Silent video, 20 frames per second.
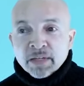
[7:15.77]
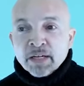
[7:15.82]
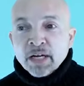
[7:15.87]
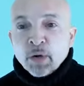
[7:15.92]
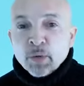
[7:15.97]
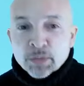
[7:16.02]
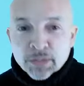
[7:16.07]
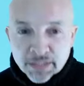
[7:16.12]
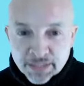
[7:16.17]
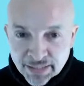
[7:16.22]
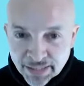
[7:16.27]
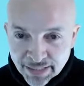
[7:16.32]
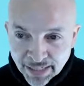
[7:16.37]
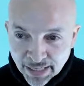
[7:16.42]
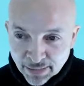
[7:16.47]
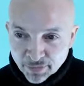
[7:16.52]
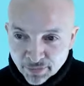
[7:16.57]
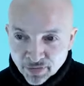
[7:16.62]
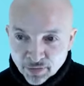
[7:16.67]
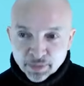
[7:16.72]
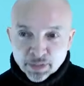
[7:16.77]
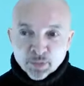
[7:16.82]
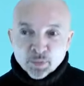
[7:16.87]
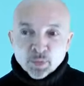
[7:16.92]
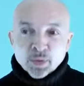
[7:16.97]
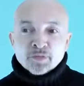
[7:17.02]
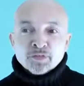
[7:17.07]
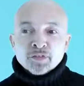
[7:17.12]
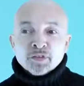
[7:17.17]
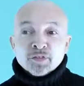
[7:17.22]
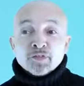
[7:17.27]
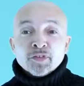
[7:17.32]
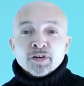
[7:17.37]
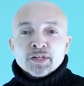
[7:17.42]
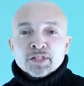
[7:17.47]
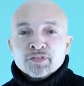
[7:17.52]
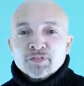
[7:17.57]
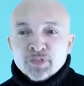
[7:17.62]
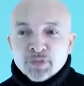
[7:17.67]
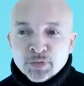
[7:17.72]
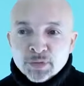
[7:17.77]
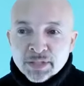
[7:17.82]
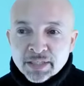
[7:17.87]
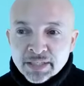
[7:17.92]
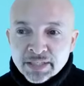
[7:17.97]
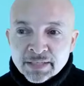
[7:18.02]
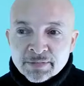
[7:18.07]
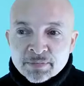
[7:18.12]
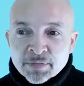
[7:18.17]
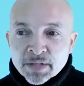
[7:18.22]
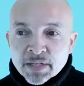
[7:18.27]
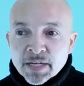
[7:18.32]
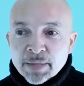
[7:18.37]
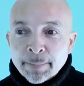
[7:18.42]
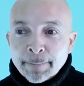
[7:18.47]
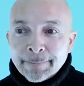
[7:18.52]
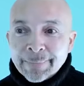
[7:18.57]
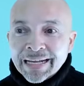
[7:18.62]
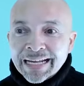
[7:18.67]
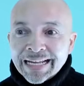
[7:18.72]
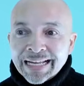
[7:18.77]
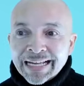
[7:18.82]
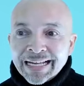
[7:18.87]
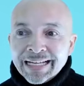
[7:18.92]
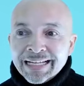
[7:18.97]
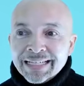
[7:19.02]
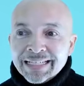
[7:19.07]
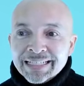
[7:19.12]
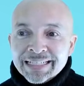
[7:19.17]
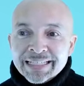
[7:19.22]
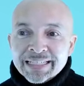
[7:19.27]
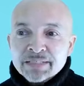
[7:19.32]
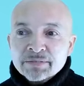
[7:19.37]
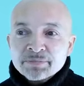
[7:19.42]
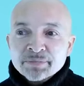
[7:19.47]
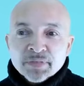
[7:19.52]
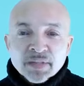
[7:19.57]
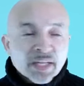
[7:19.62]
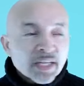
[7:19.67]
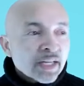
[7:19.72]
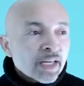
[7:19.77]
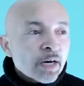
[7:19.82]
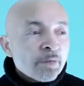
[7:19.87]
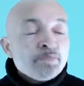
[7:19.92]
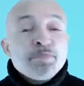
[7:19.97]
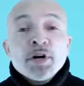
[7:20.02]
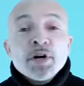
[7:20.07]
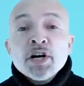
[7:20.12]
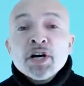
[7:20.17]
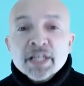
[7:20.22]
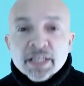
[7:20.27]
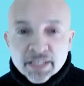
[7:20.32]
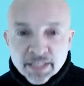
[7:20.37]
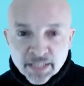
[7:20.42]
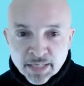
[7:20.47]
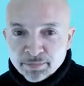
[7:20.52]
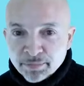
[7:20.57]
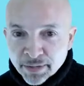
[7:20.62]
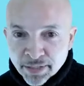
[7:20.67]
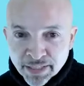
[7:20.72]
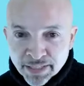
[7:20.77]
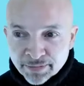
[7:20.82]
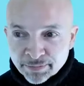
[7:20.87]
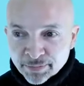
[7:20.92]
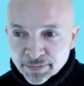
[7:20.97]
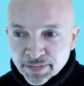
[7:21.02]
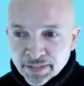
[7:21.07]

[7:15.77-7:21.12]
I was going to say the name of it, but you work for a fast food, uh, a burger company.